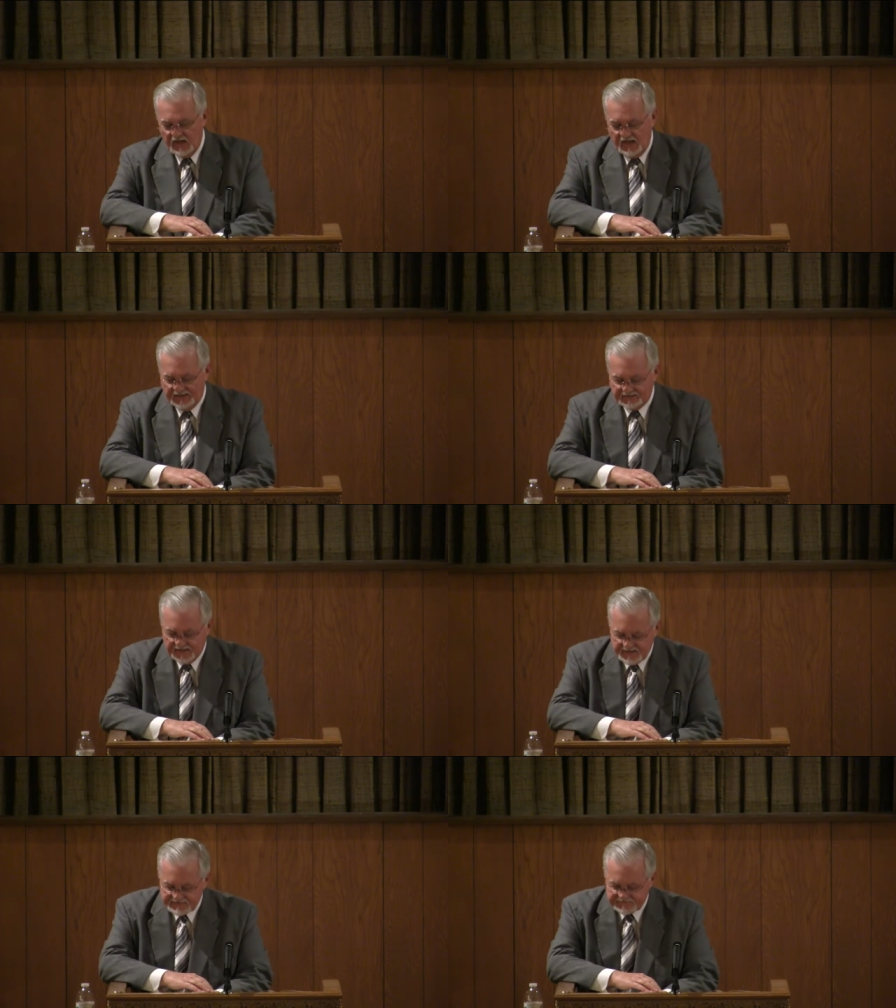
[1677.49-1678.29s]
and
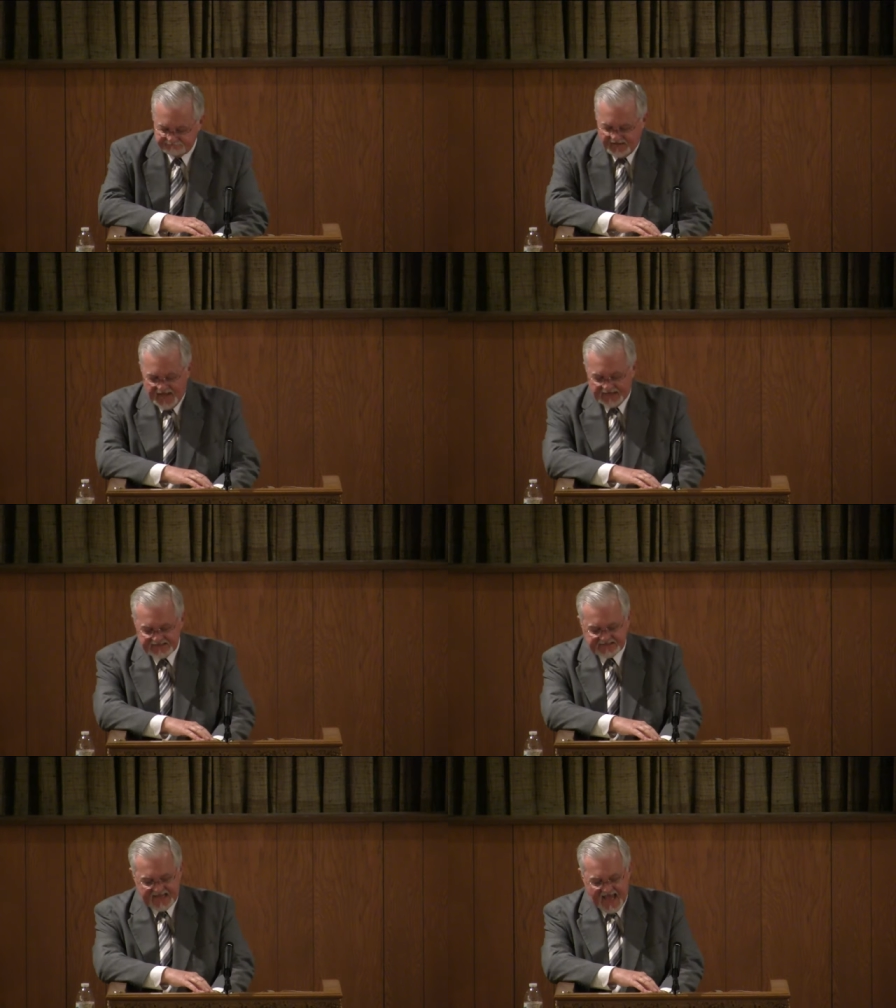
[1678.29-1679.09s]

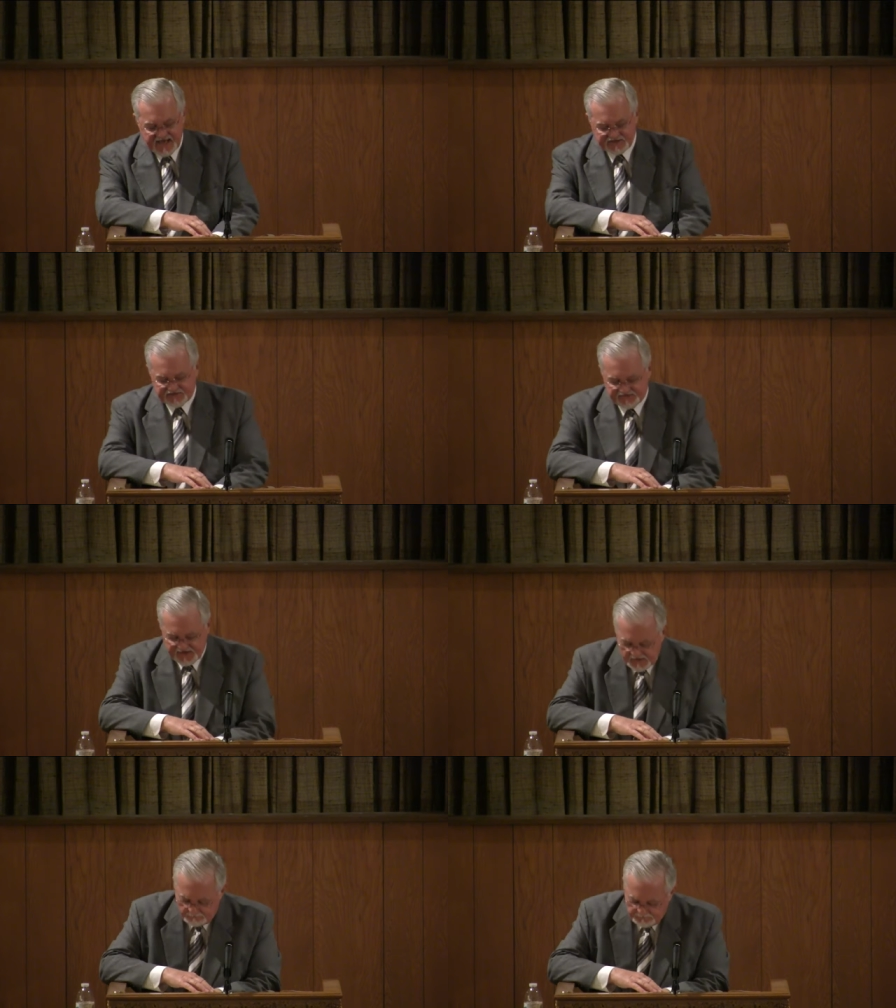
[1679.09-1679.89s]
testifiedest against
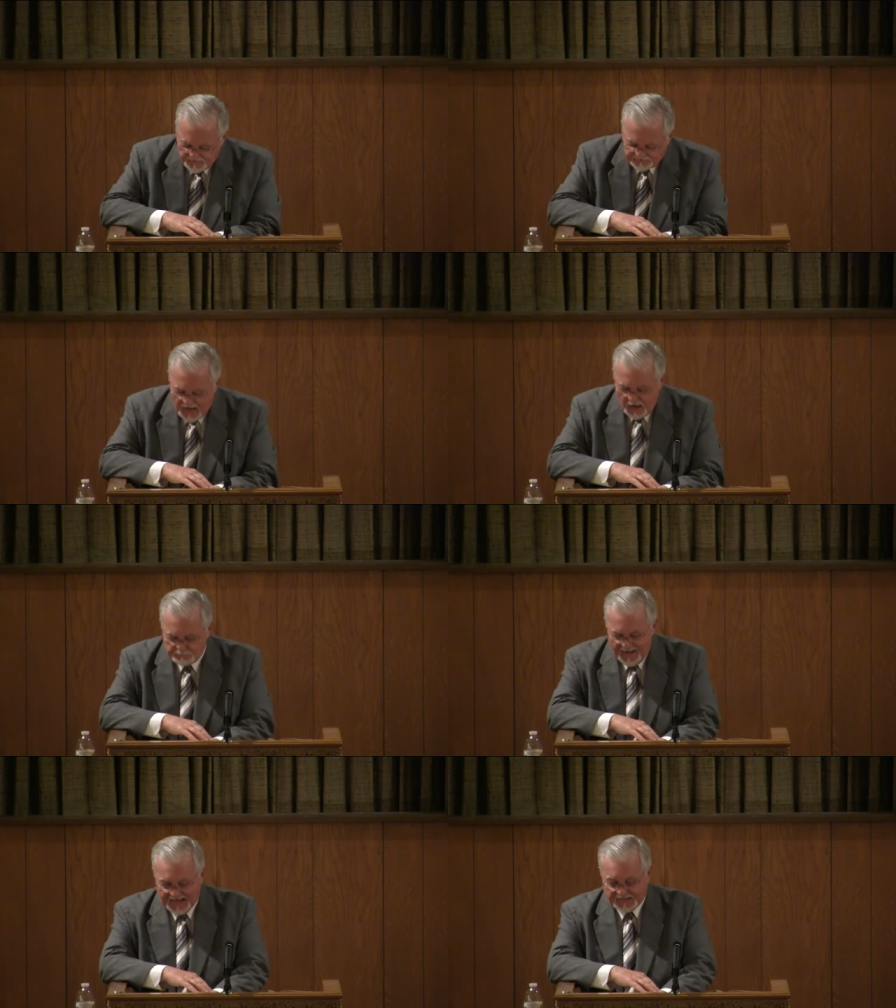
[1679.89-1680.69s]
them that thou
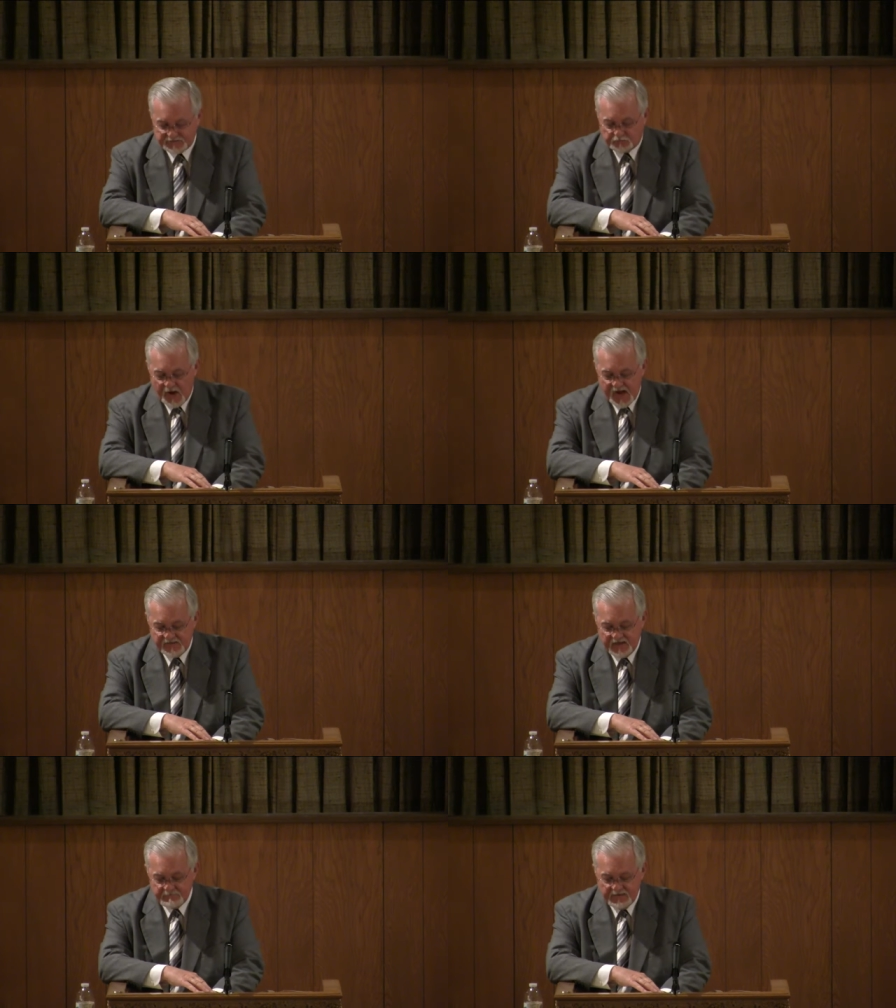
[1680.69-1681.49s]
mightest bring
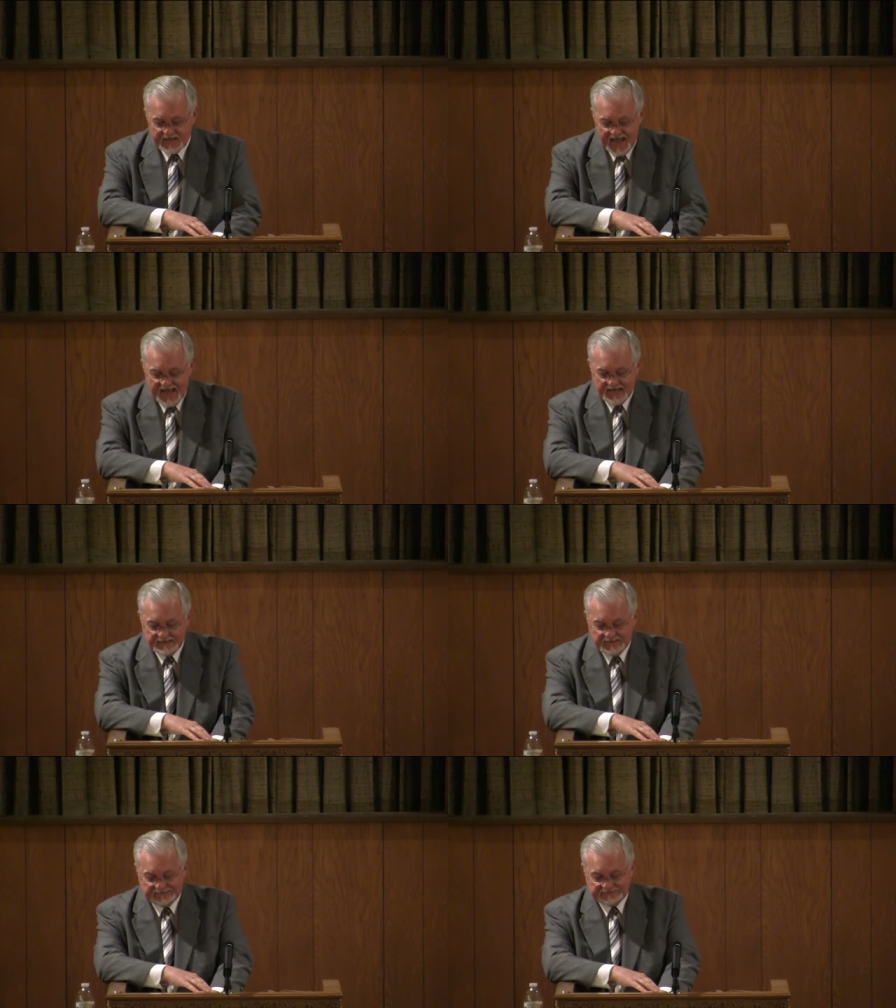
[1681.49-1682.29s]
them again
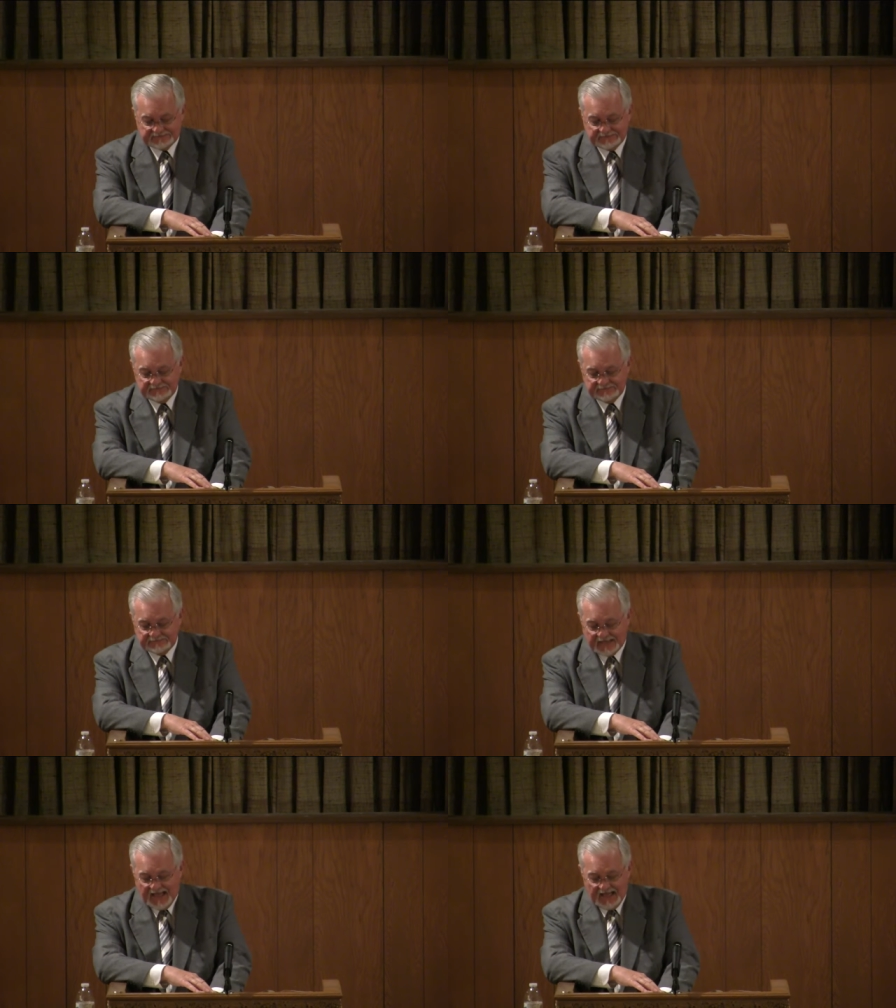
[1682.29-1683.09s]
unto
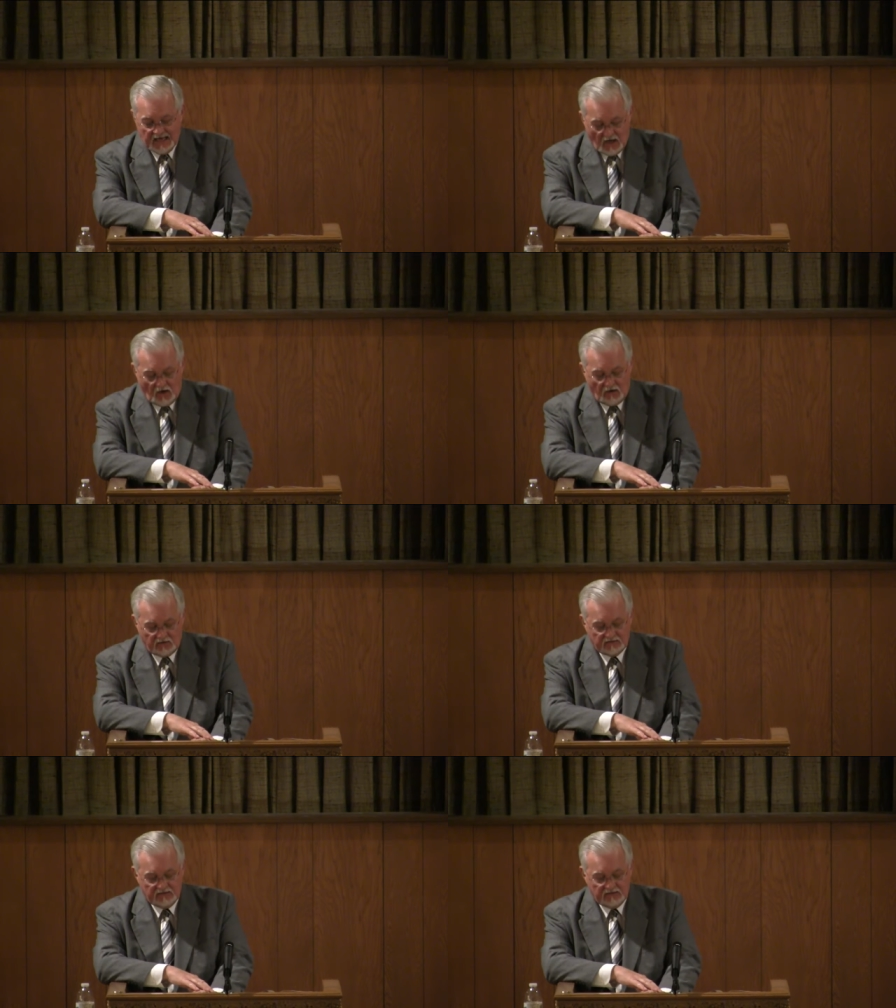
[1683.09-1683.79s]
thy law.